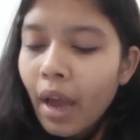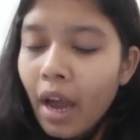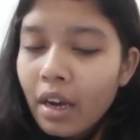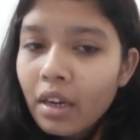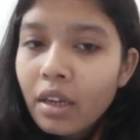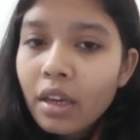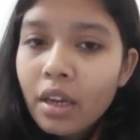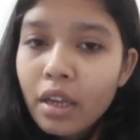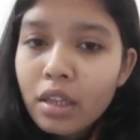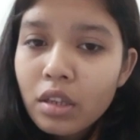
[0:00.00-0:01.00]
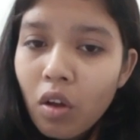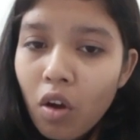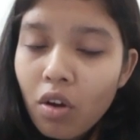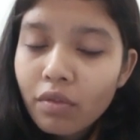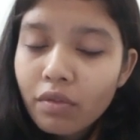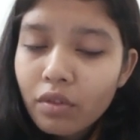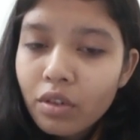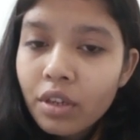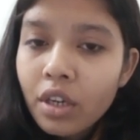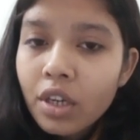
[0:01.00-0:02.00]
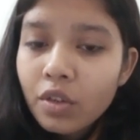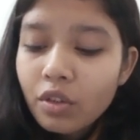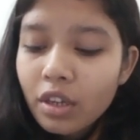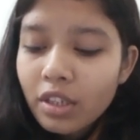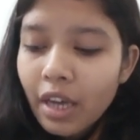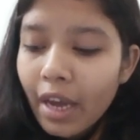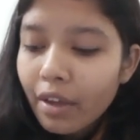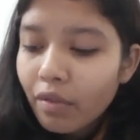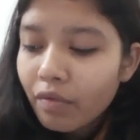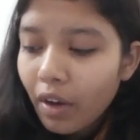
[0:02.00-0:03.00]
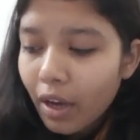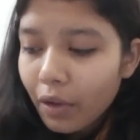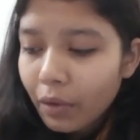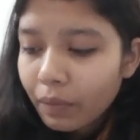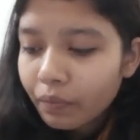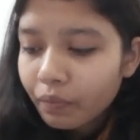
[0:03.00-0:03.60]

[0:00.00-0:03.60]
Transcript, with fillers: adding his log of wood to the dying fire.